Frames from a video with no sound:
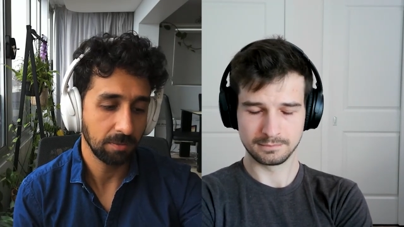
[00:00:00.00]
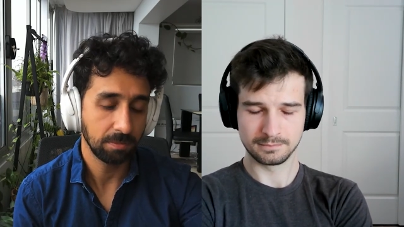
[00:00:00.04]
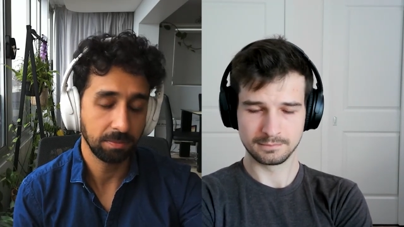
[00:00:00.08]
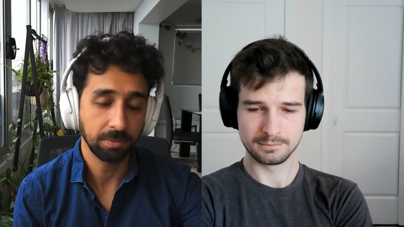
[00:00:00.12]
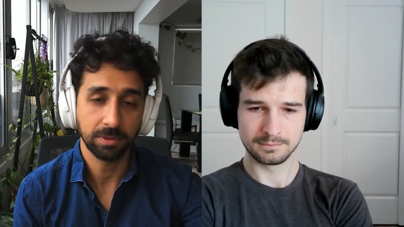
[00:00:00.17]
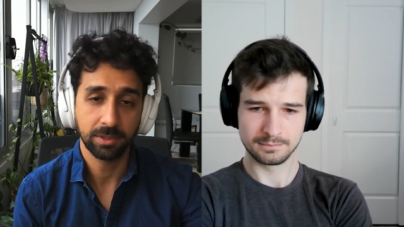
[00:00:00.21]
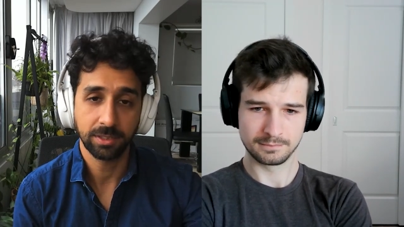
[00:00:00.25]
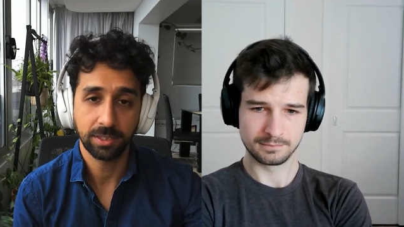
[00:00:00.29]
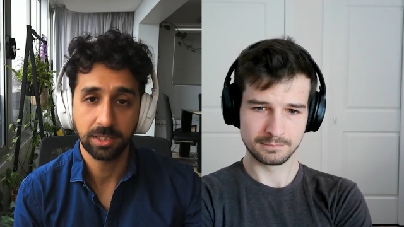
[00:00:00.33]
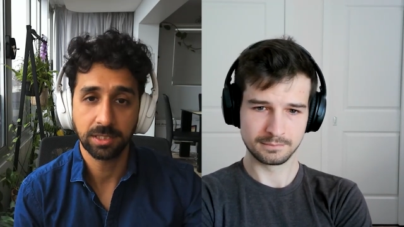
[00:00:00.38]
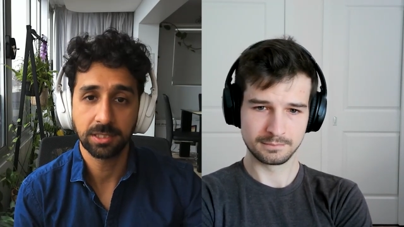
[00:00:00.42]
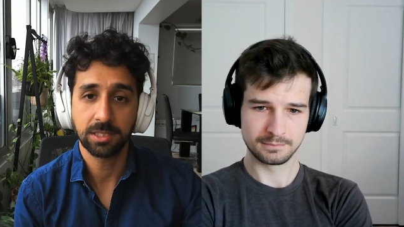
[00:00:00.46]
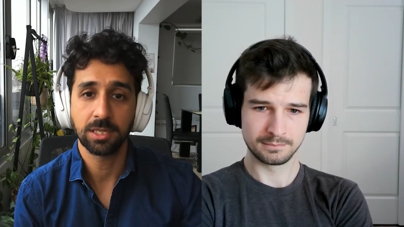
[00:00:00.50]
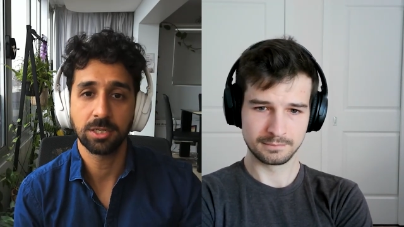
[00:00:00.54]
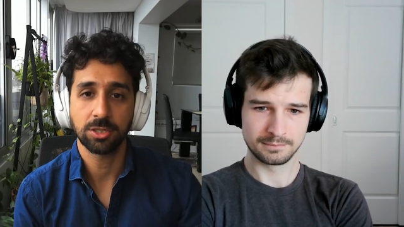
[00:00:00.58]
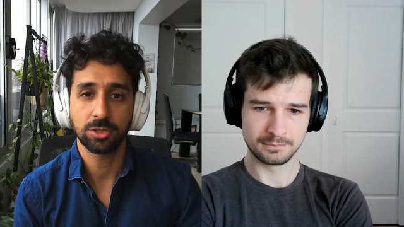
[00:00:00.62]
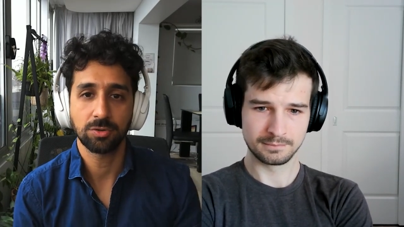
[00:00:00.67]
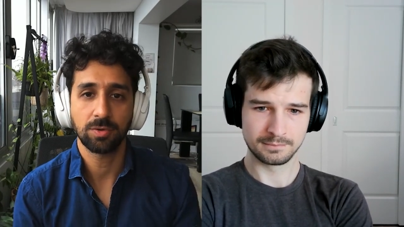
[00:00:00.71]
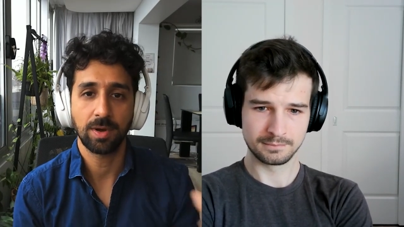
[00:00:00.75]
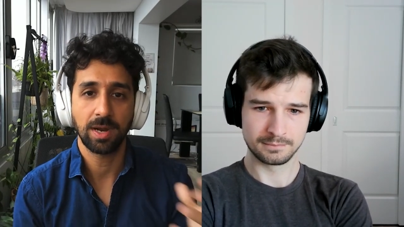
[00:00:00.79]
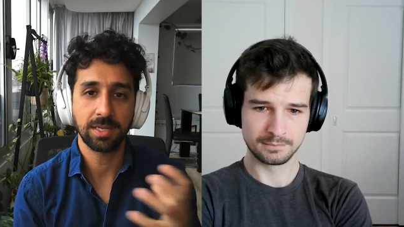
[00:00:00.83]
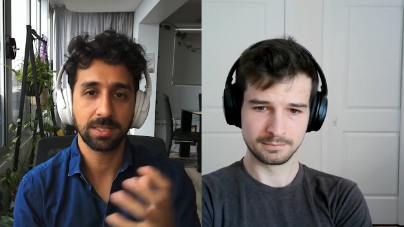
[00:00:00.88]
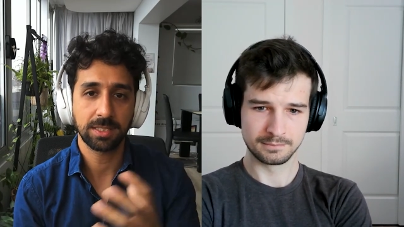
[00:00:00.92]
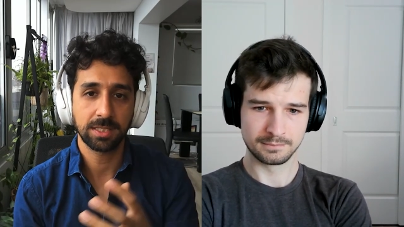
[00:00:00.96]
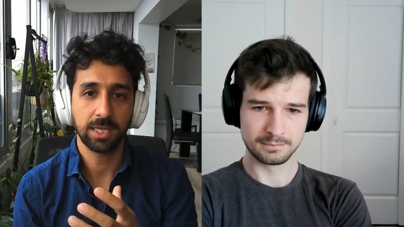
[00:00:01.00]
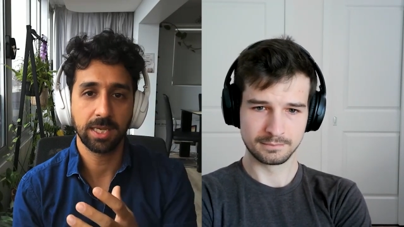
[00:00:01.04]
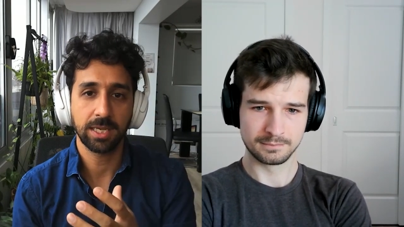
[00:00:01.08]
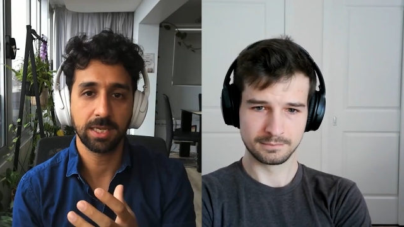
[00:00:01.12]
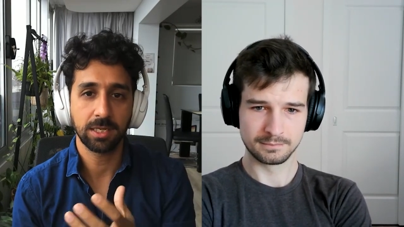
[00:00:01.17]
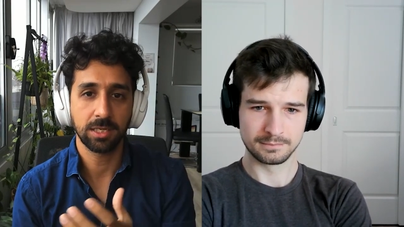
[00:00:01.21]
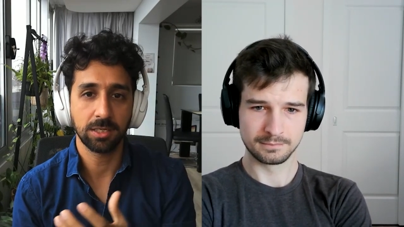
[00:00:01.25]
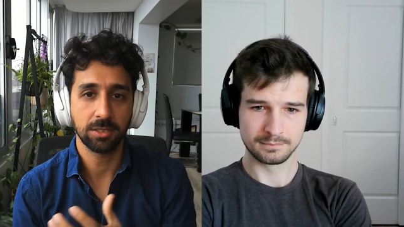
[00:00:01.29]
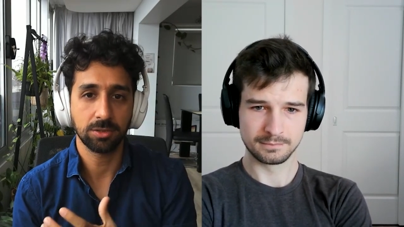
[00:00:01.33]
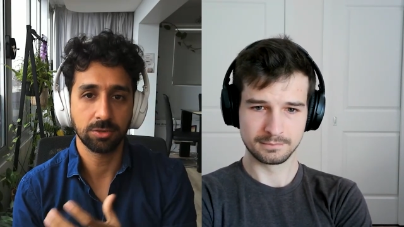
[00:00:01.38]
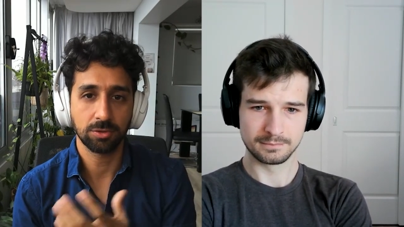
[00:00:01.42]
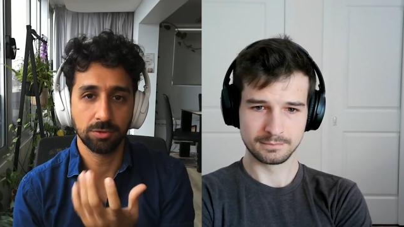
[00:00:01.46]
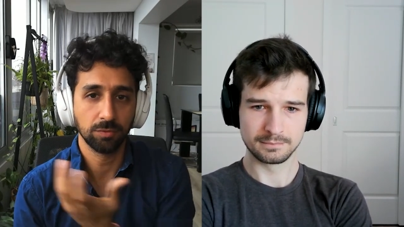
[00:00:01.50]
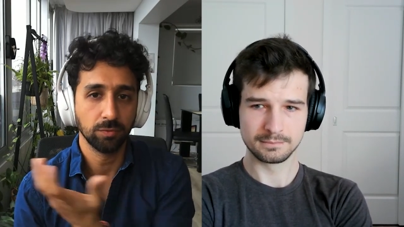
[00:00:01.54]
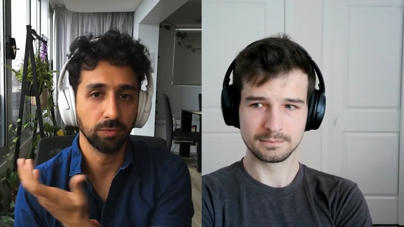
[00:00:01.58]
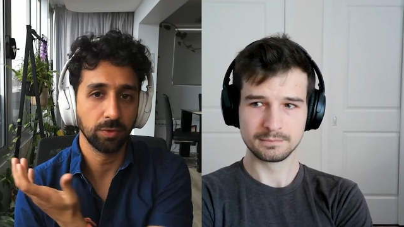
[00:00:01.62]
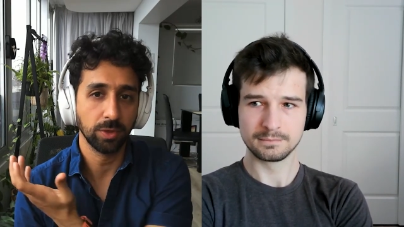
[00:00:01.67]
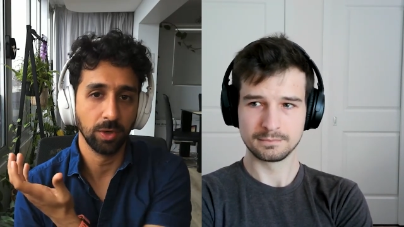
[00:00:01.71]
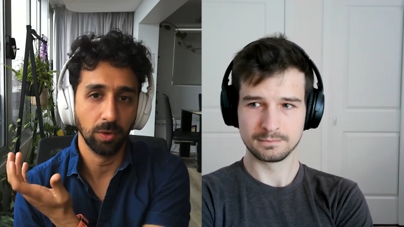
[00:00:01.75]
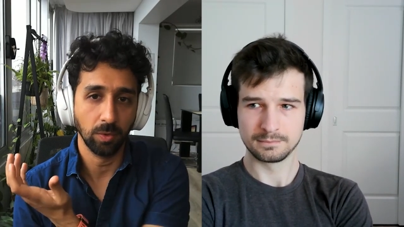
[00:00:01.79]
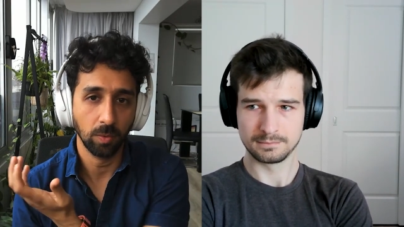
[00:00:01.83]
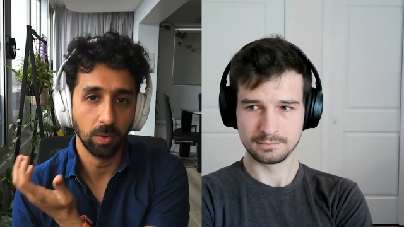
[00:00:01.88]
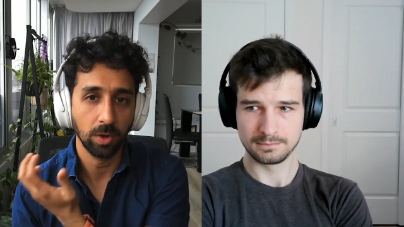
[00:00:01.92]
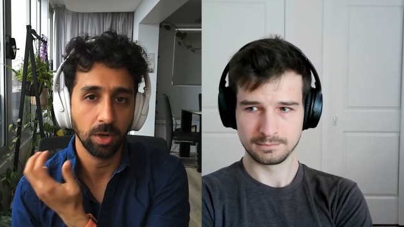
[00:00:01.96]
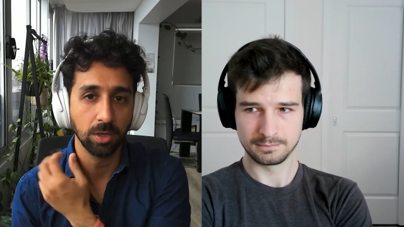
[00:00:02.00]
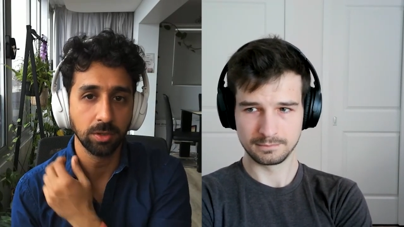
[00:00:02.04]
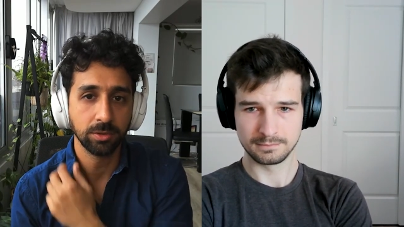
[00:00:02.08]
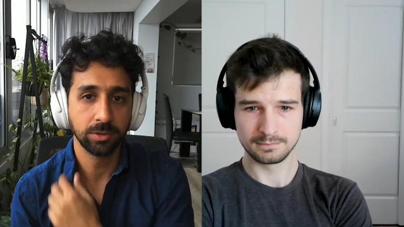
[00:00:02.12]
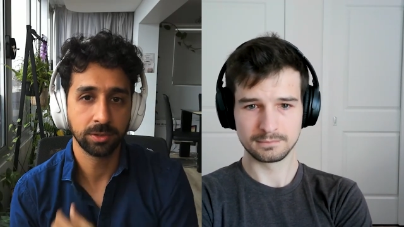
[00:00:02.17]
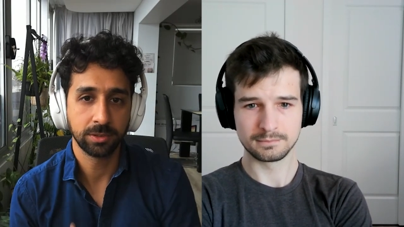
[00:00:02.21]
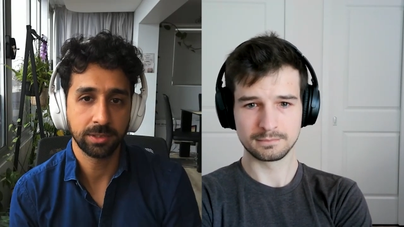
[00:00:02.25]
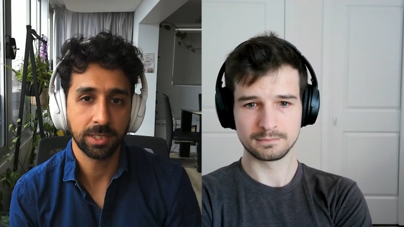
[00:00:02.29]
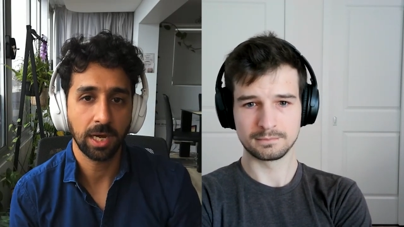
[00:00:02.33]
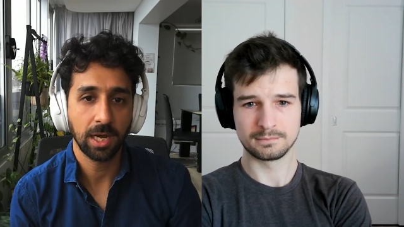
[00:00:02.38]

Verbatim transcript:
Speaker 1: capabilities can translate into real world